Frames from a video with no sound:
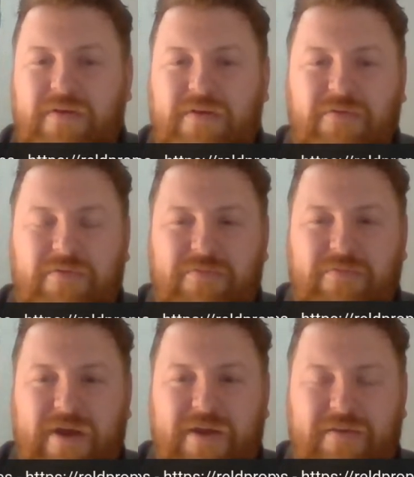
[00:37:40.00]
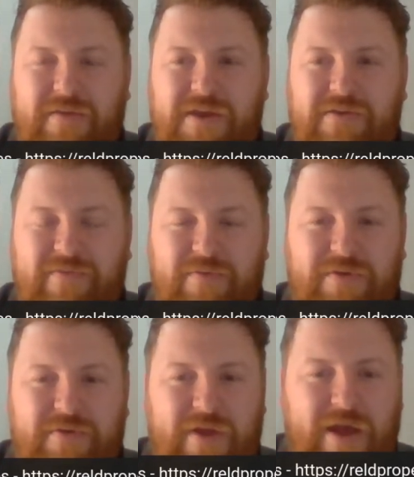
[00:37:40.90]
Cool. Right. Thank you,
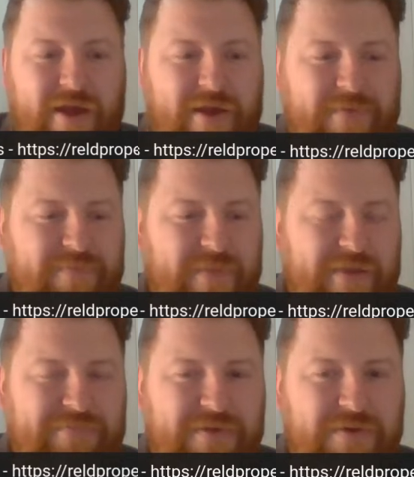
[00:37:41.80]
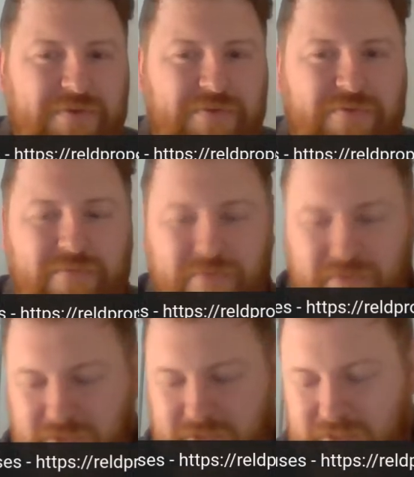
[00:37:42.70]
everyone. If you
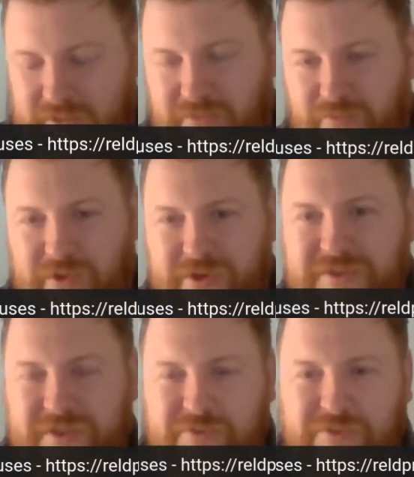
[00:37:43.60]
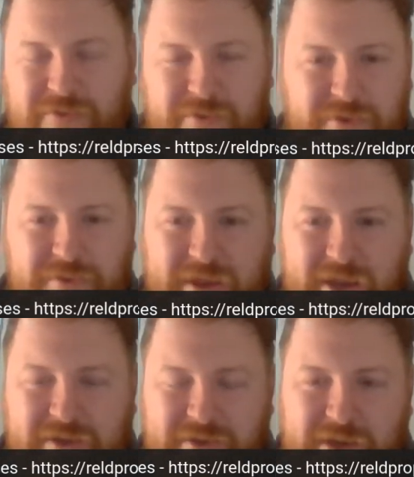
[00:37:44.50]
want us to do another
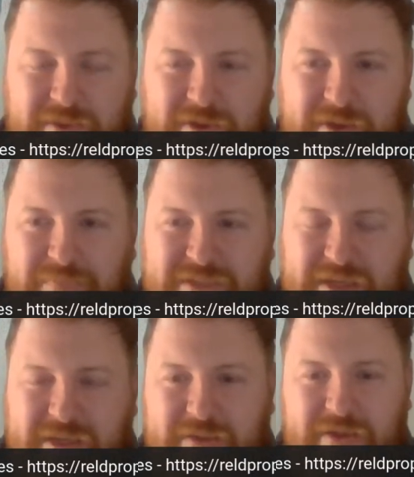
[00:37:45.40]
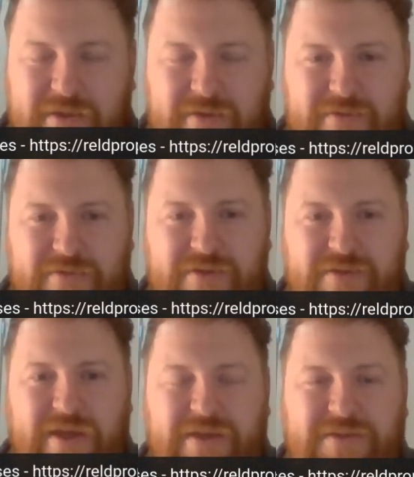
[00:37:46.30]
guide on anything in particular,
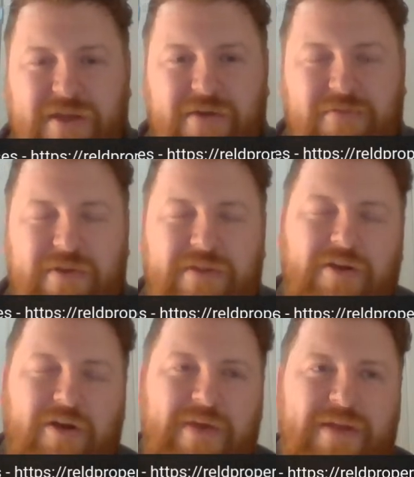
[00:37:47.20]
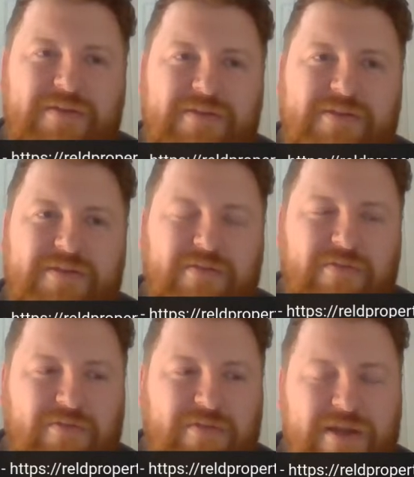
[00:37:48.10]
just let us know in the comments
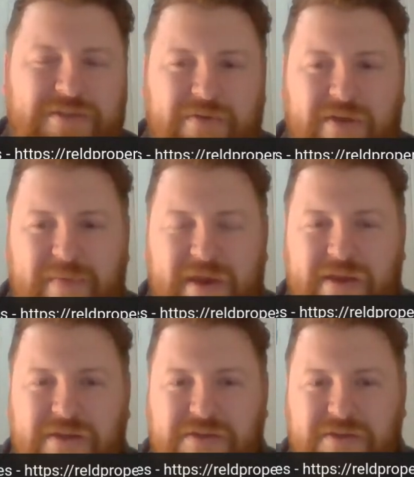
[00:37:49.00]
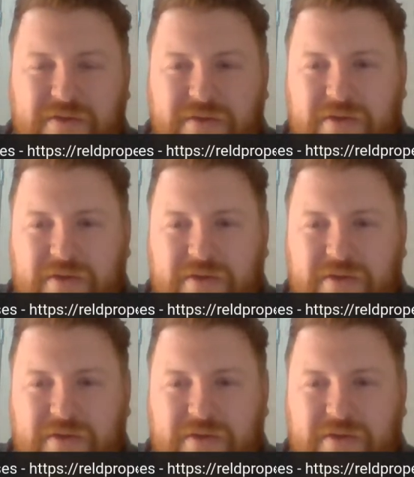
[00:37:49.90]
or let us know on our page.